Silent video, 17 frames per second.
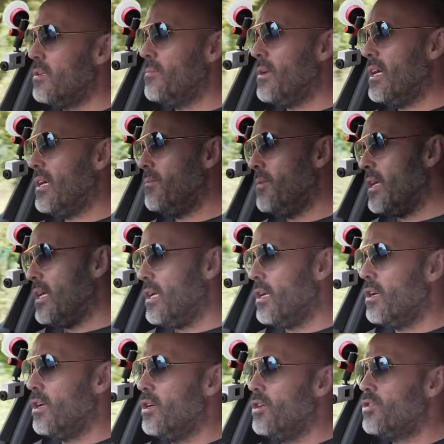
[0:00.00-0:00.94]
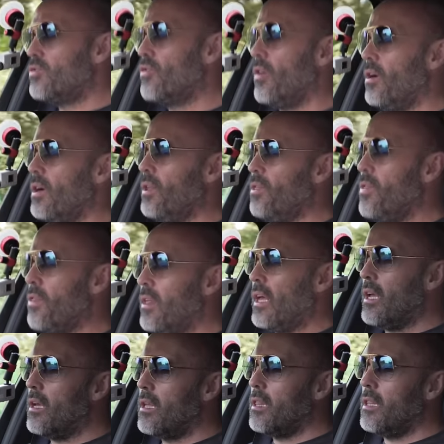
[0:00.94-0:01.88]
maybe try and
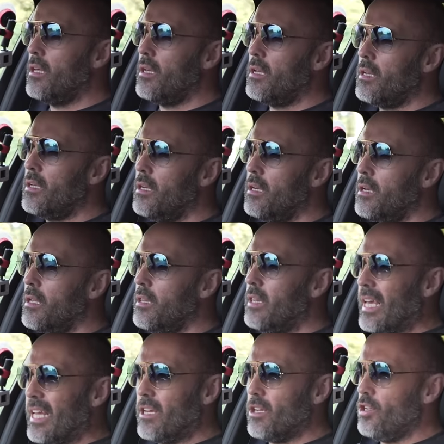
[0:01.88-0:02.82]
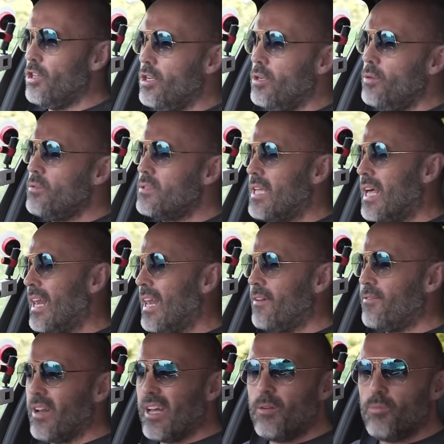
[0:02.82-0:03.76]
think that they can use that
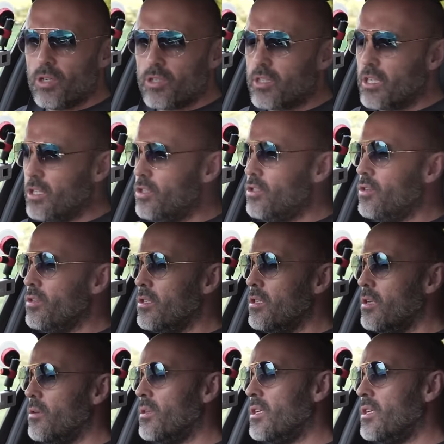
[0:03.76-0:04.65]
left lane, which they shouldn't do.